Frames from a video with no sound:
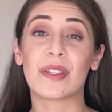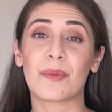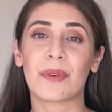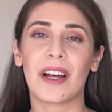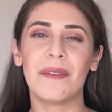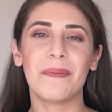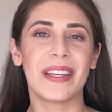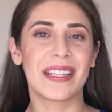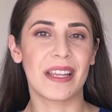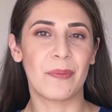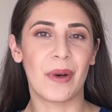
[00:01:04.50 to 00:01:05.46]
Supra
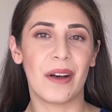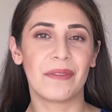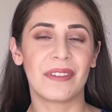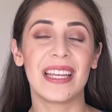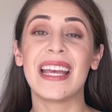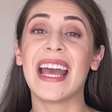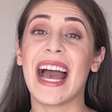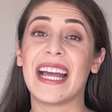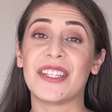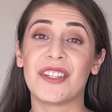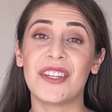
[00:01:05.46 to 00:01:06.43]
means above,
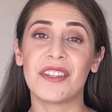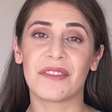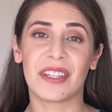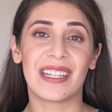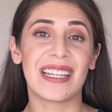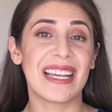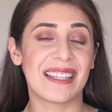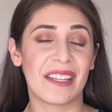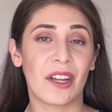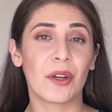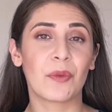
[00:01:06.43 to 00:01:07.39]
and gingiva is
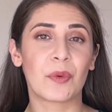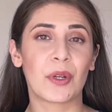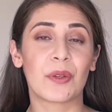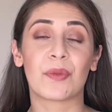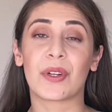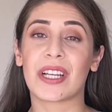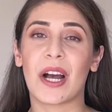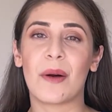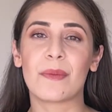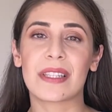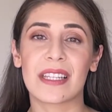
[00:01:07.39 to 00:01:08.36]
another word for
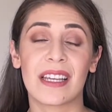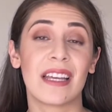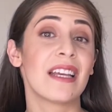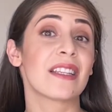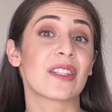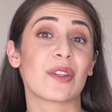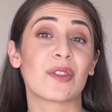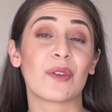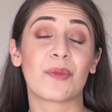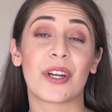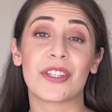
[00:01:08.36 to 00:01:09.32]
gums. So
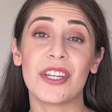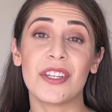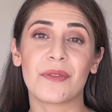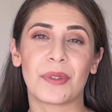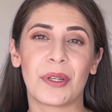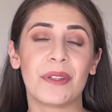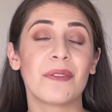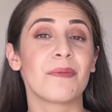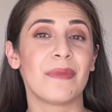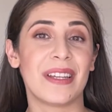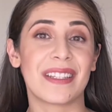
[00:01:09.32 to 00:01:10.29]
supragingival
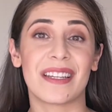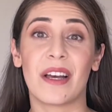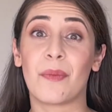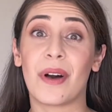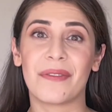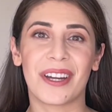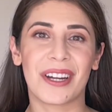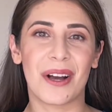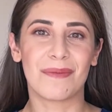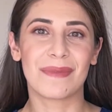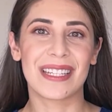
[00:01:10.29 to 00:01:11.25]
means above your
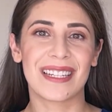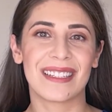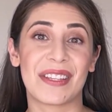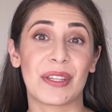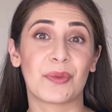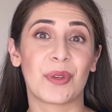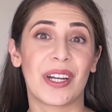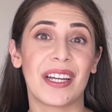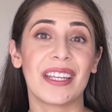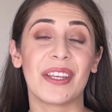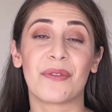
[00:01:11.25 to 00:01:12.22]
gums. This is
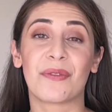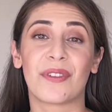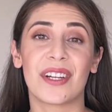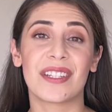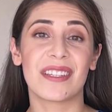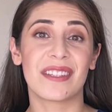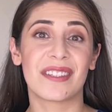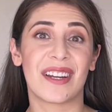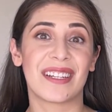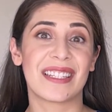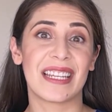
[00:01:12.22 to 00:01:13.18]
where you first
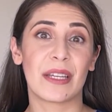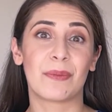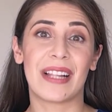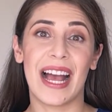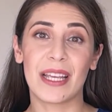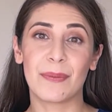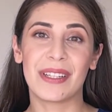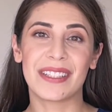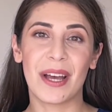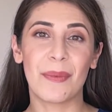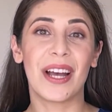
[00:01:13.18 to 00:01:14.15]
start seeing plaque
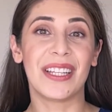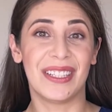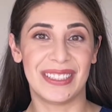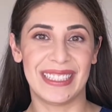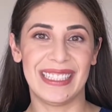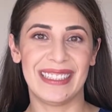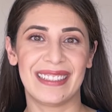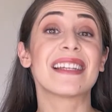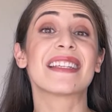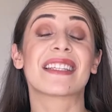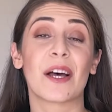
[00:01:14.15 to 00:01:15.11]
buildup on your teeth.
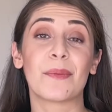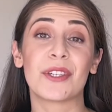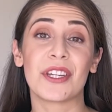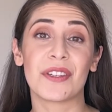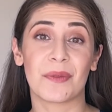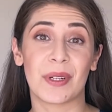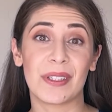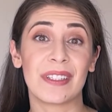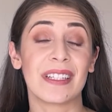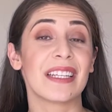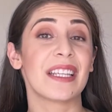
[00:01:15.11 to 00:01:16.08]

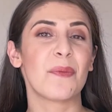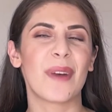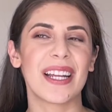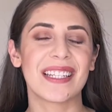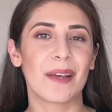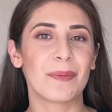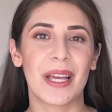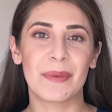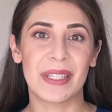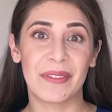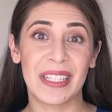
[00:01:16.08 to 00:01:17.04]
Subgingival. You might
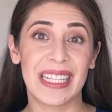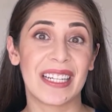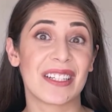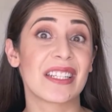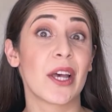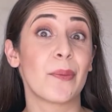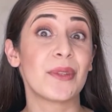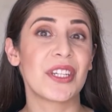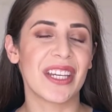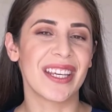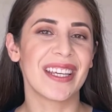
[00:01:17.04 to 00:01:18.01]
sometimes even hear
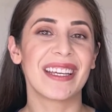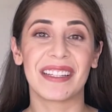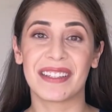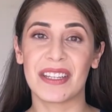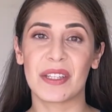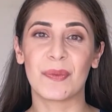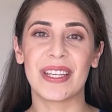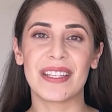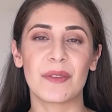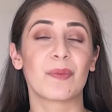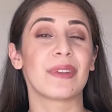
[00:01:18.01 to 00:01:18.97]
sub-G. This
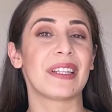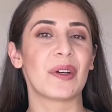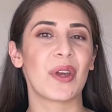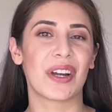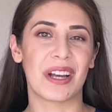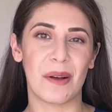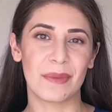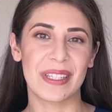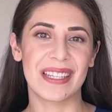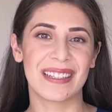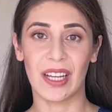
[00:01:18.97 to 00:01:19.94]
means below your
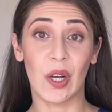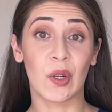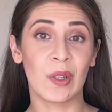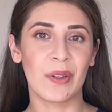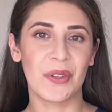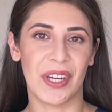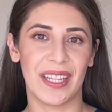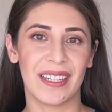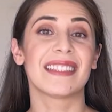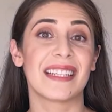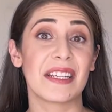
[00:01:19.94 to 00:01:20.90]
gums. Occlusion.
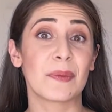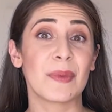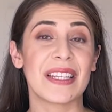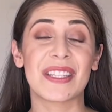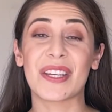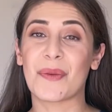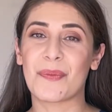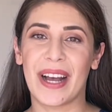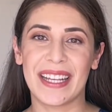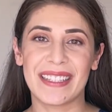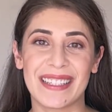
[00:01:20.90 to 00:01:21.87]
This means your
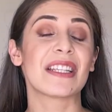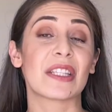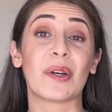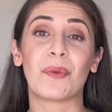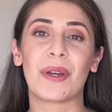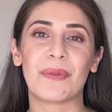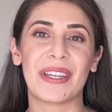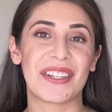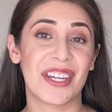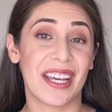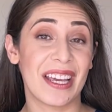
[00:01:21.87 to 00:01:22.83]
bite. So when we are
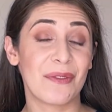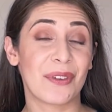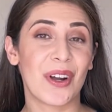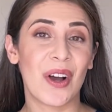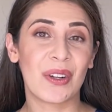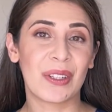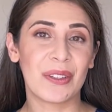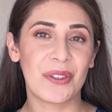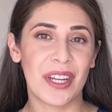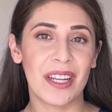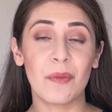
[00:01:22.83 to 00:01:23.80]
checking for
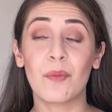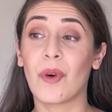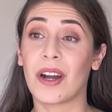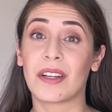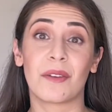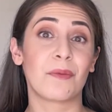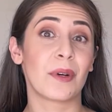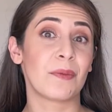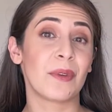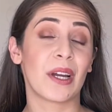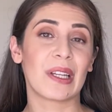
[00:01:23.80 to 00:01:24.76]
occlusion, part of
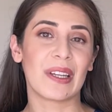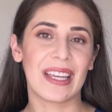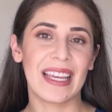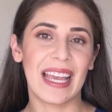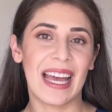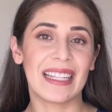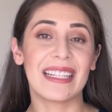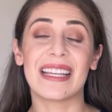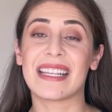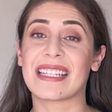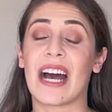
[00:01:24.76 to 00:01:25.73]
what we are looking at
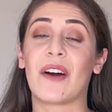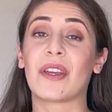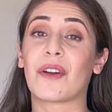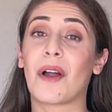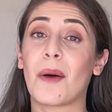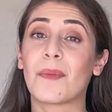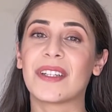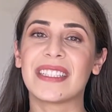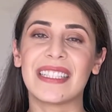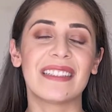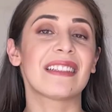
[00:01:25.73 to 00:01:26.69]
is how your upper
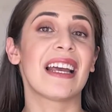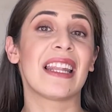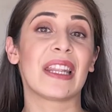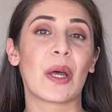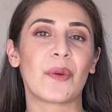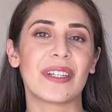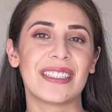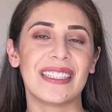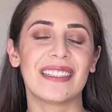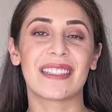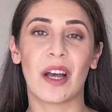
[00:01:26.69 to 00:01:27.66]
teeth and lower
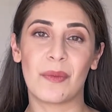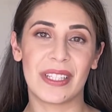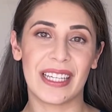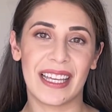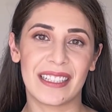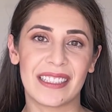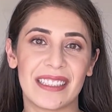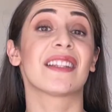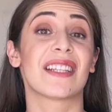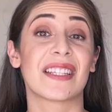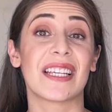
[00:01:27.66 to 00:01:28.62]
teeth come together.
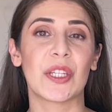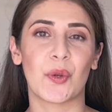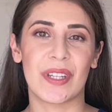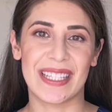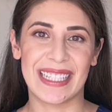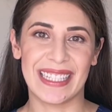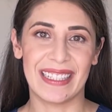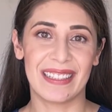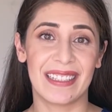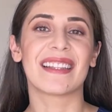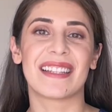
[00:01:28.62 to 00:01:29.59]
Deciduous
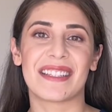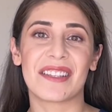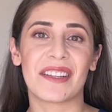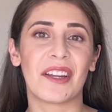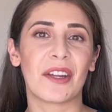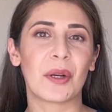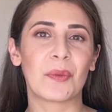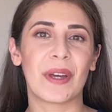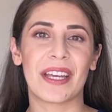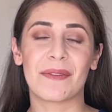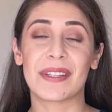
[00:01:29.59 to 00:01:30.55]
teeth. This is another
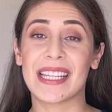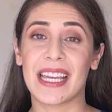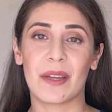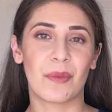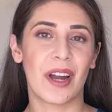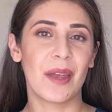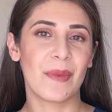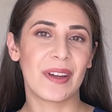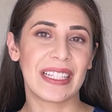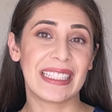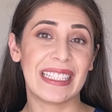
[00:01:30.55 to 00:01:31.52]
way of saying
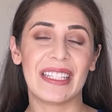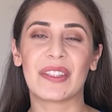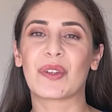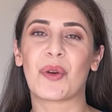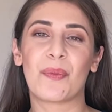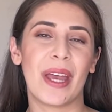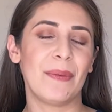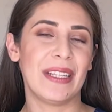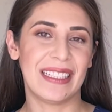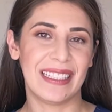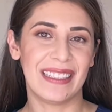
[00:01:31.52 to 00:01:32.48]
primary teeth or baby
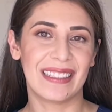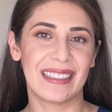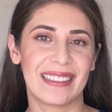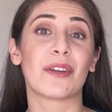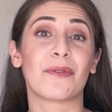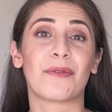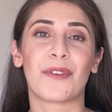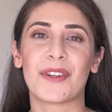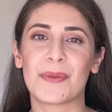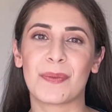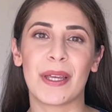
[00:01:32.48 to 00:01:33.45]
teeth. The
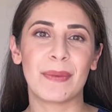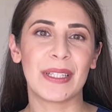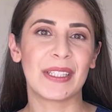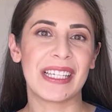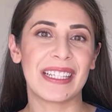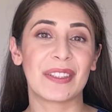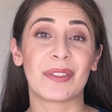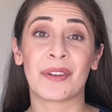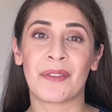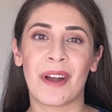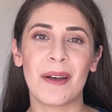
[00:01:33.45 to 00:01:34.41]
first baby teeth to
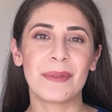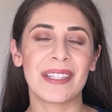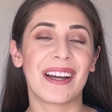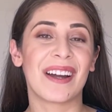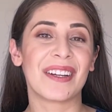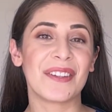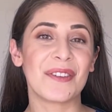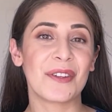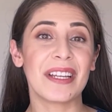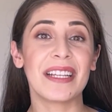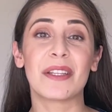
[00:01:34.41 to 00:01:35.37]
erupt are
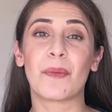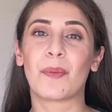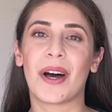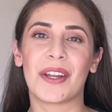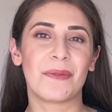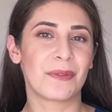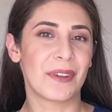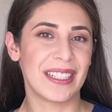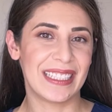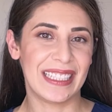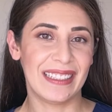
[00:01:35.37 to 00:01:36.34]
usually the bottom
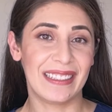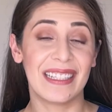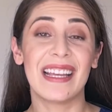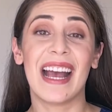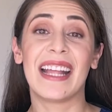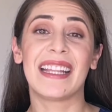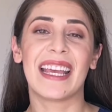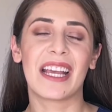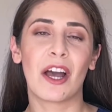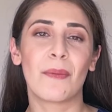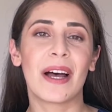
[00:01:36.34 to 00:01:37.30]
front teeth, and they
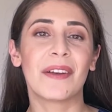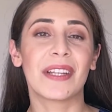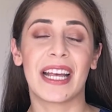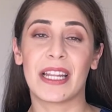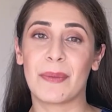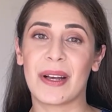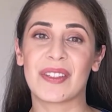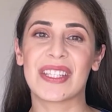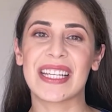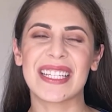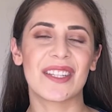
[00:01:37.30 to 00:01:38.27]
come out at about
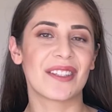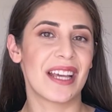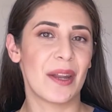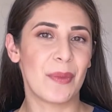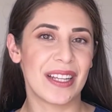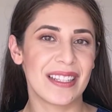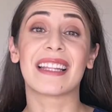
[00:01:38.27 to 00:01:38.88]
6 to 10 months.